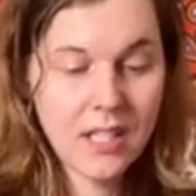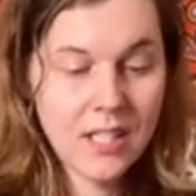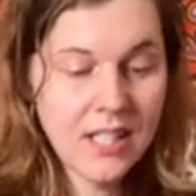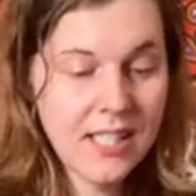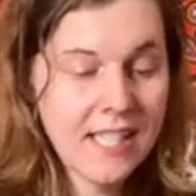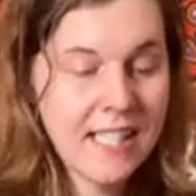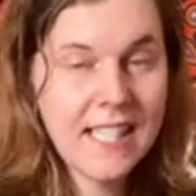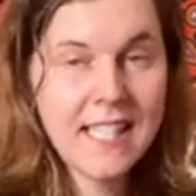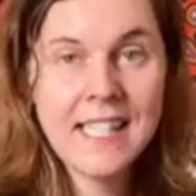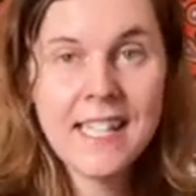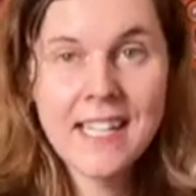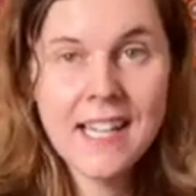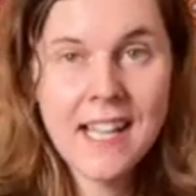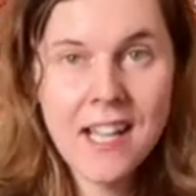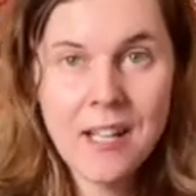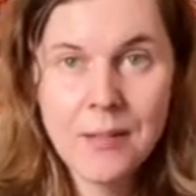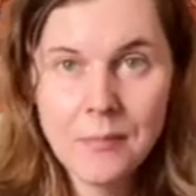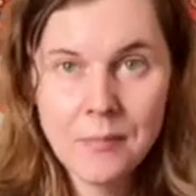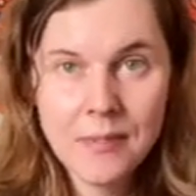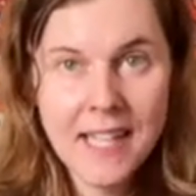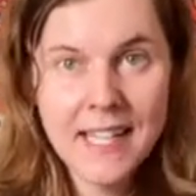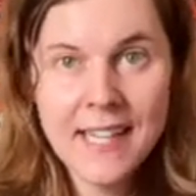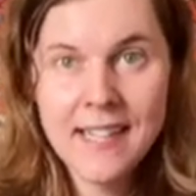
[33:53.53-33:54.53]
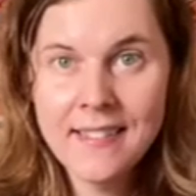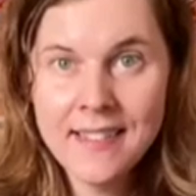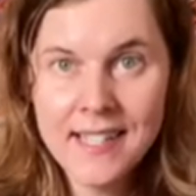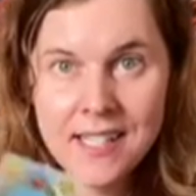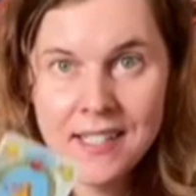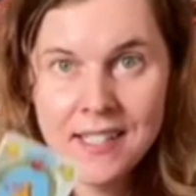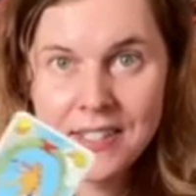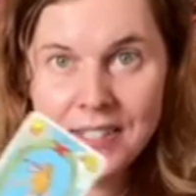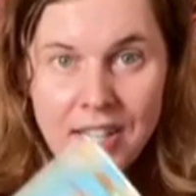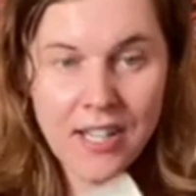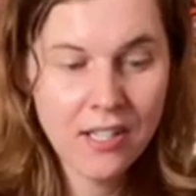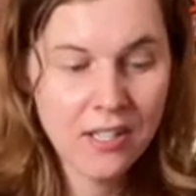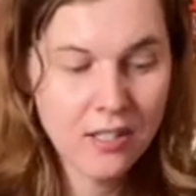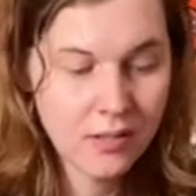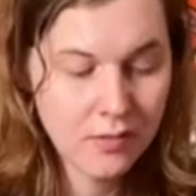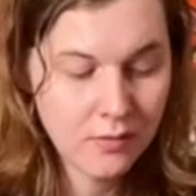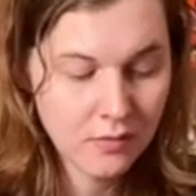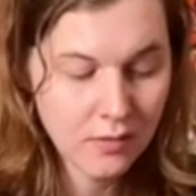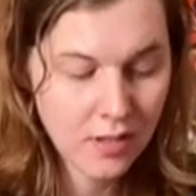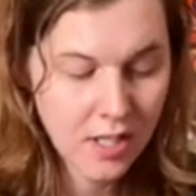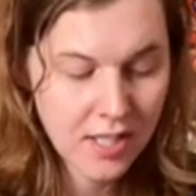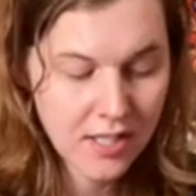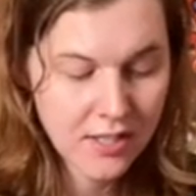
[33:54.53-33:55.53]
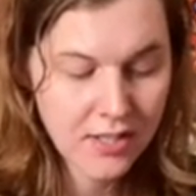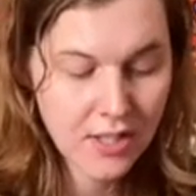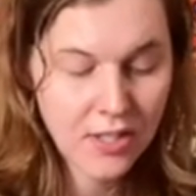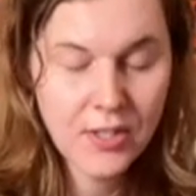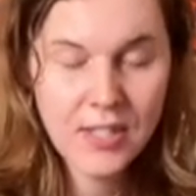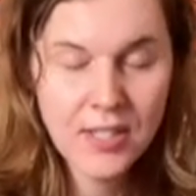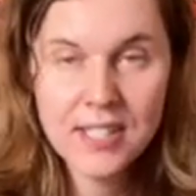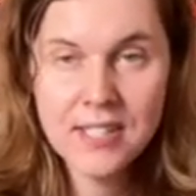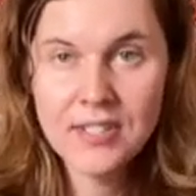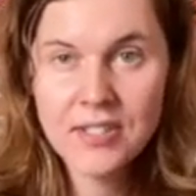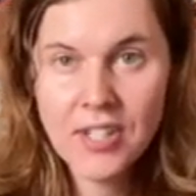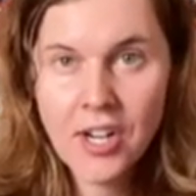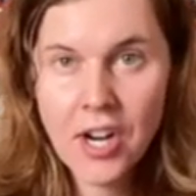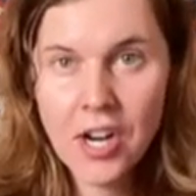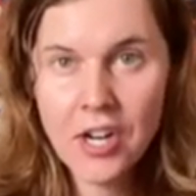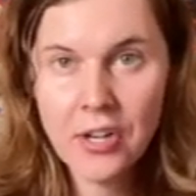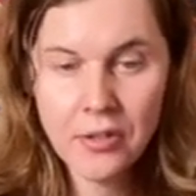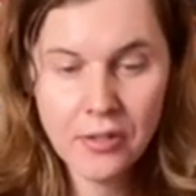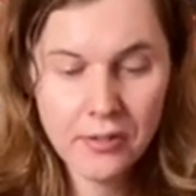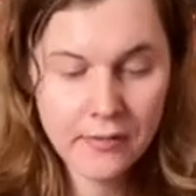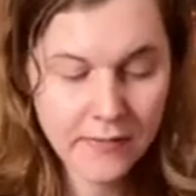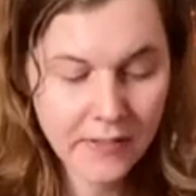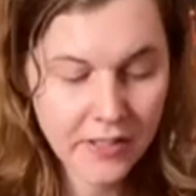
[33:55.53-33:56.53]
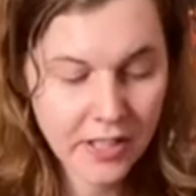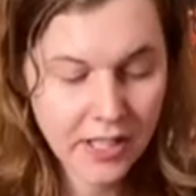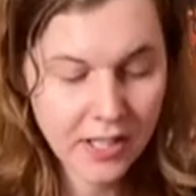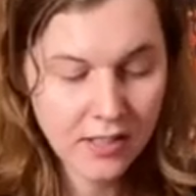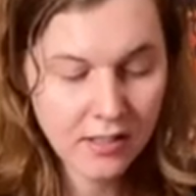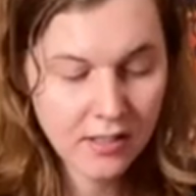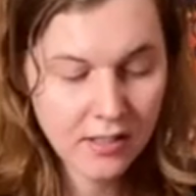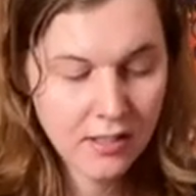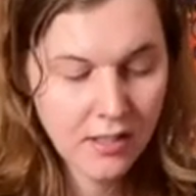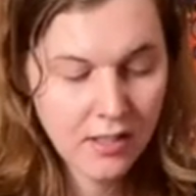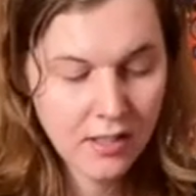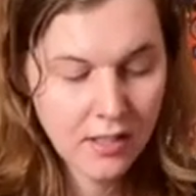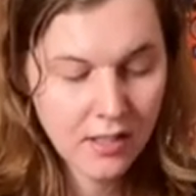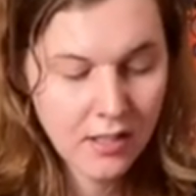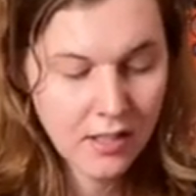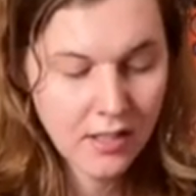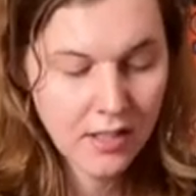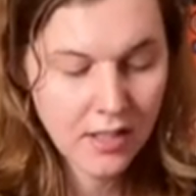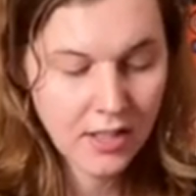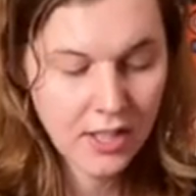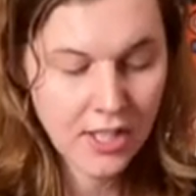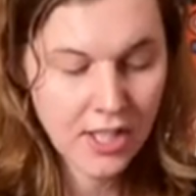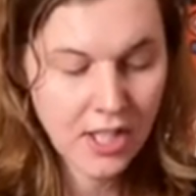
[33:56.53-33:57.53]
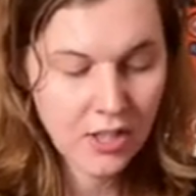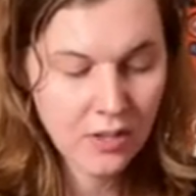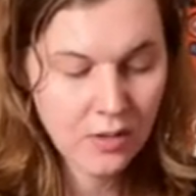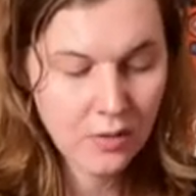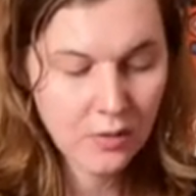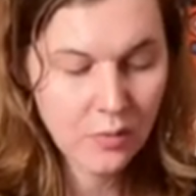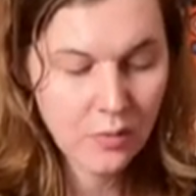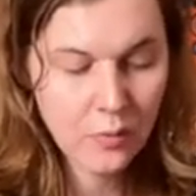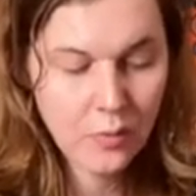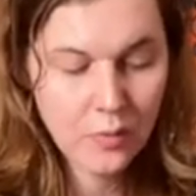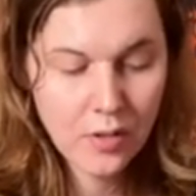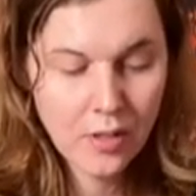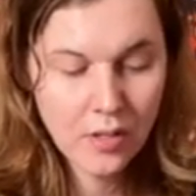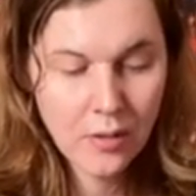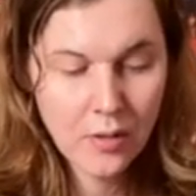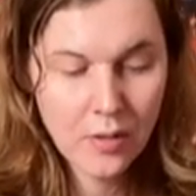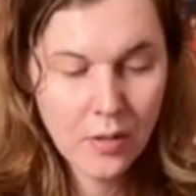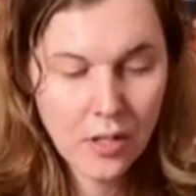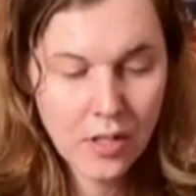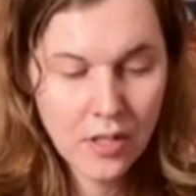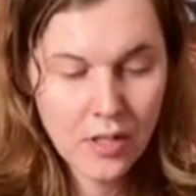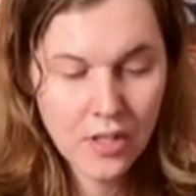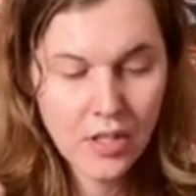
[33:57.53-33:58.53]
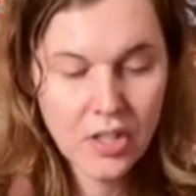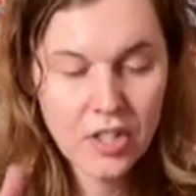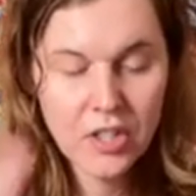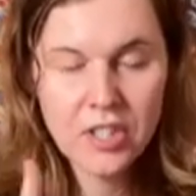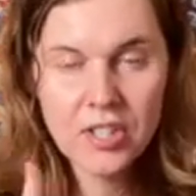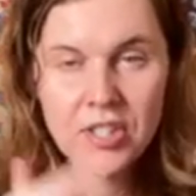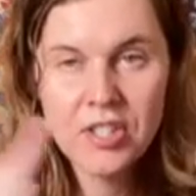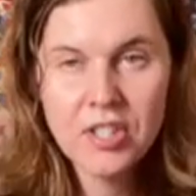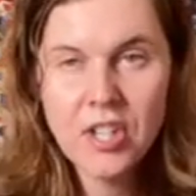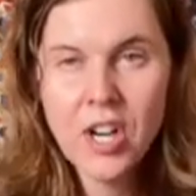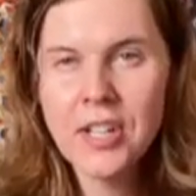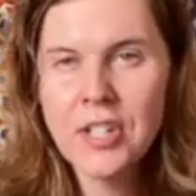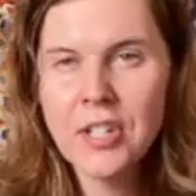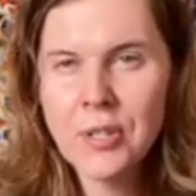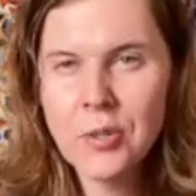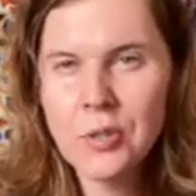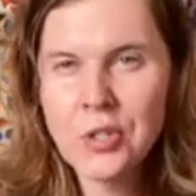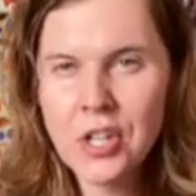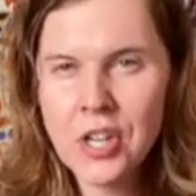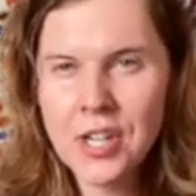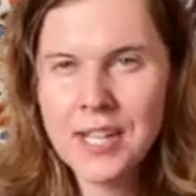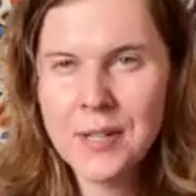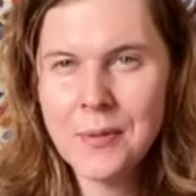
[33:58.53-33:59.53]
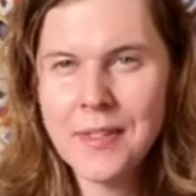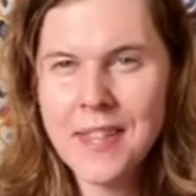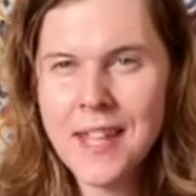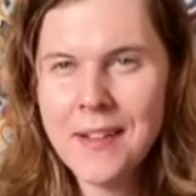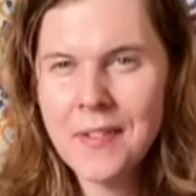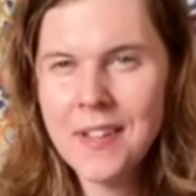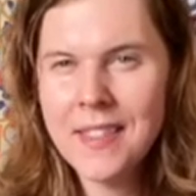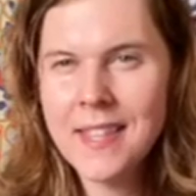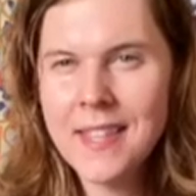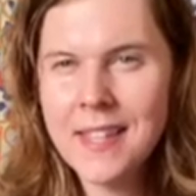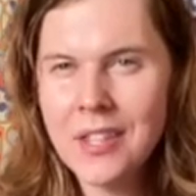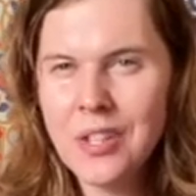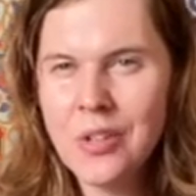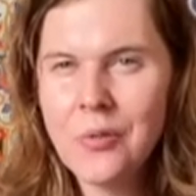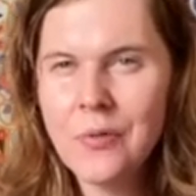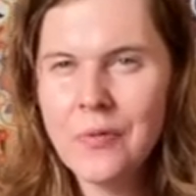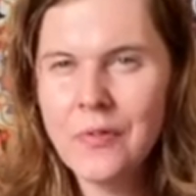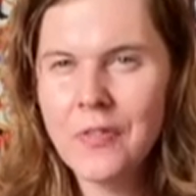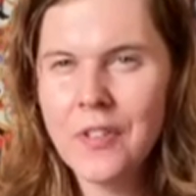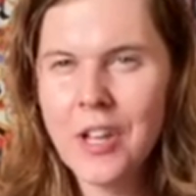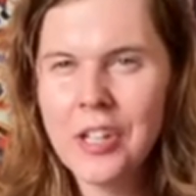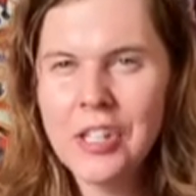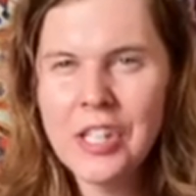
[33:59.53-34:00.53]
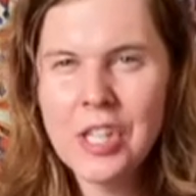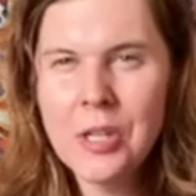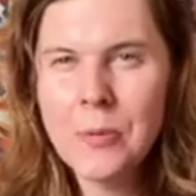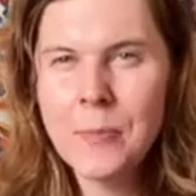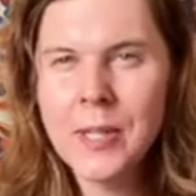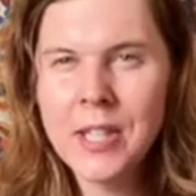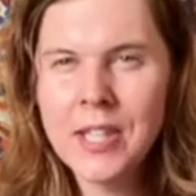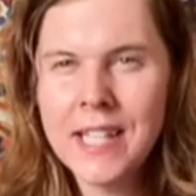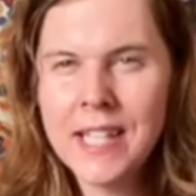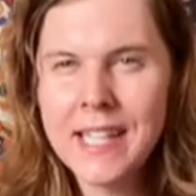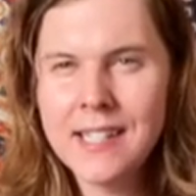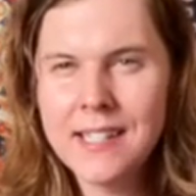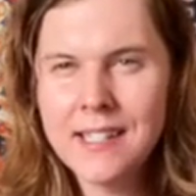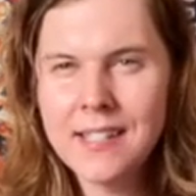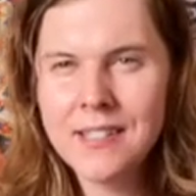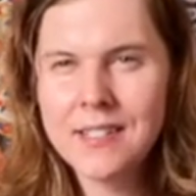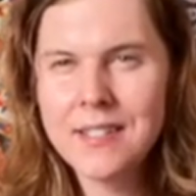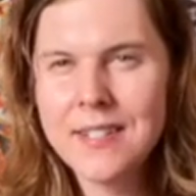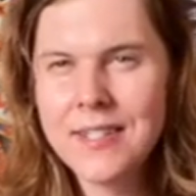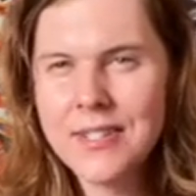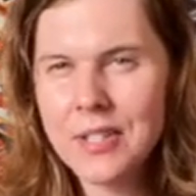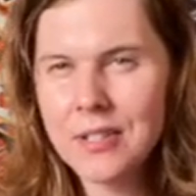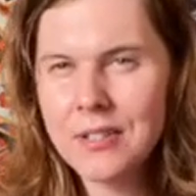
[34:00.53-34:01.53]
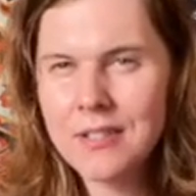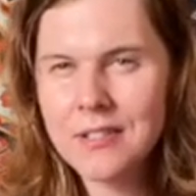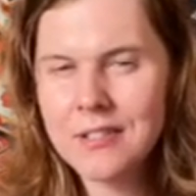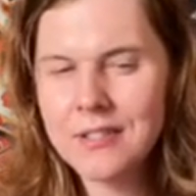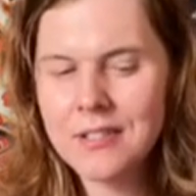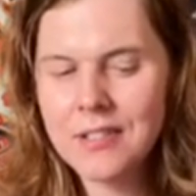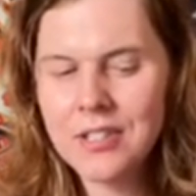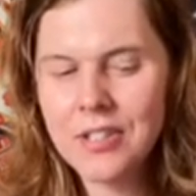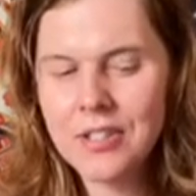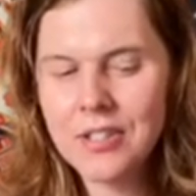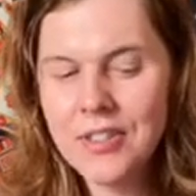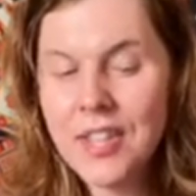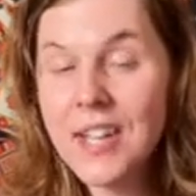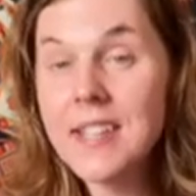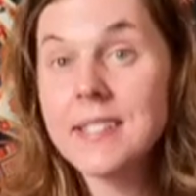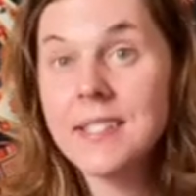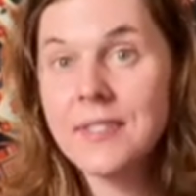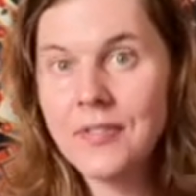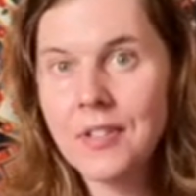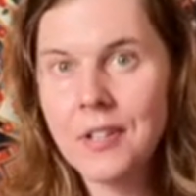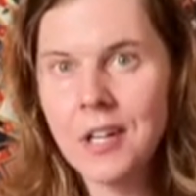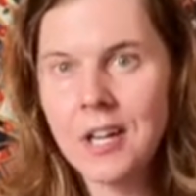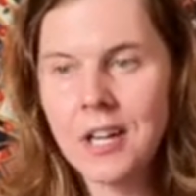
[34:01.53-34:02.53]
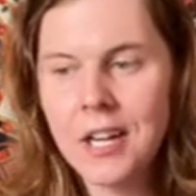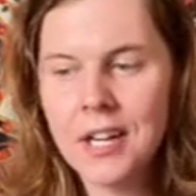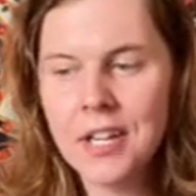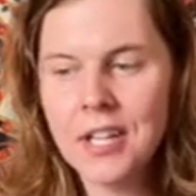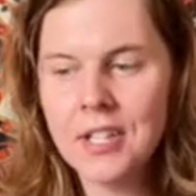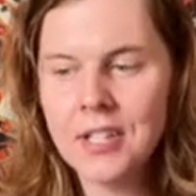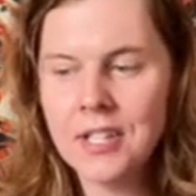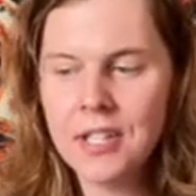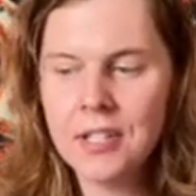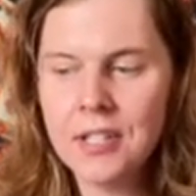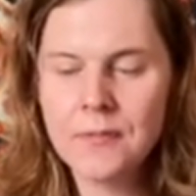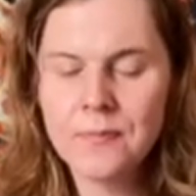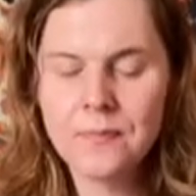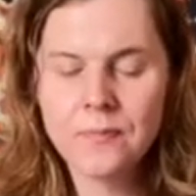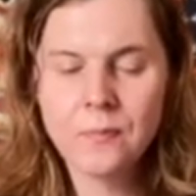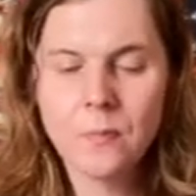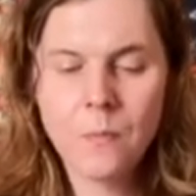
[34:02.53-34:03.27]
Cleaning it up, letting things go, so you can start over, you know, start a new journey with everything that you've accumulated thus far, you know.